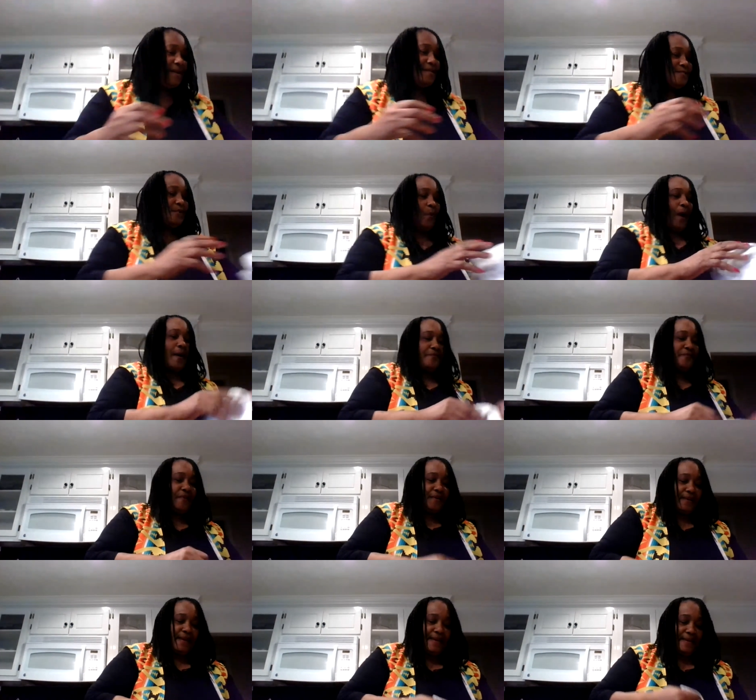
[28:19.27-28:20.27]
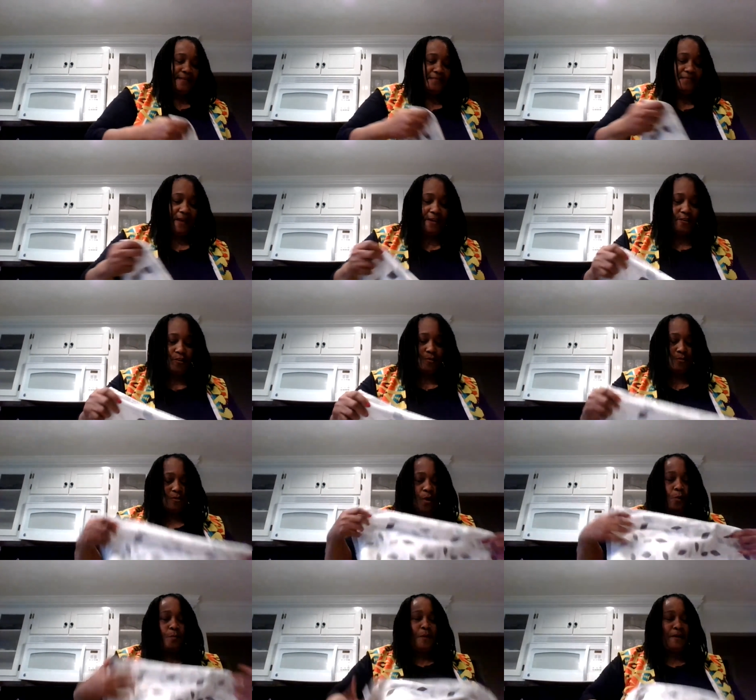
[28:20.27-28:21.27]
So again, thank you
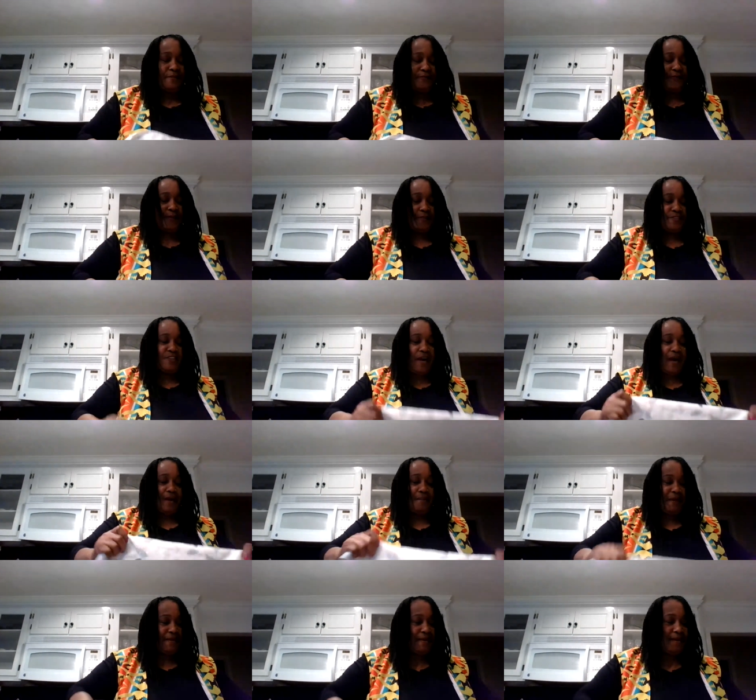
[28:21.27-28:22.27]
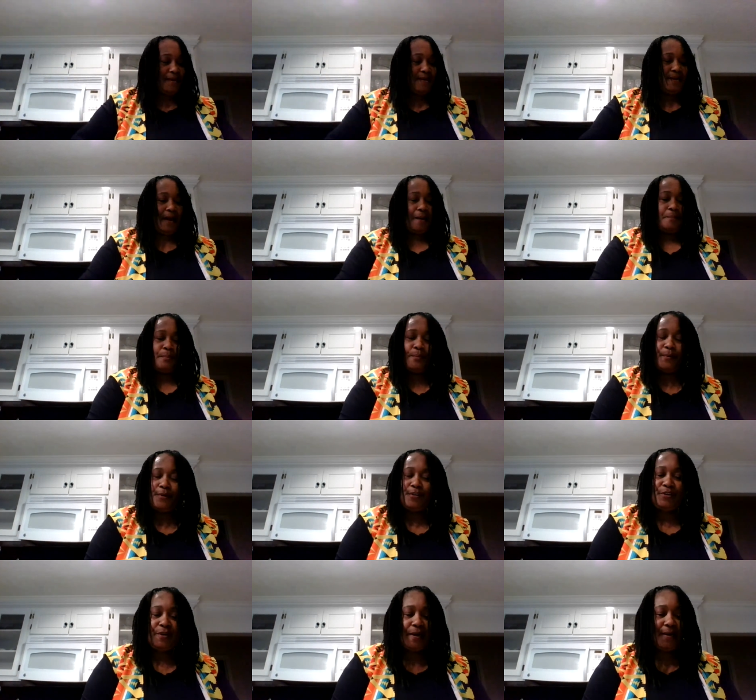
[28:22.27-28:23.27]
so much for chiming in. I
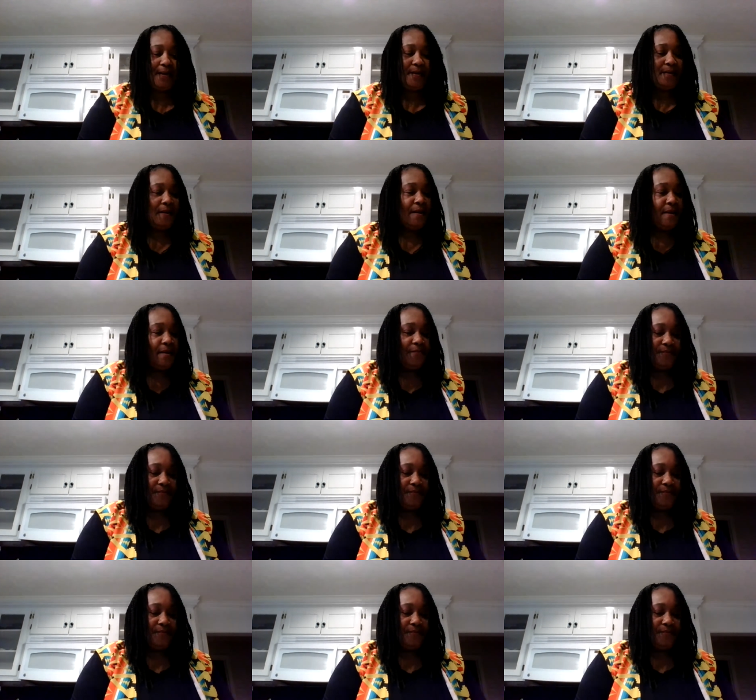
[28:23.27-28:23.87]
appreciate it.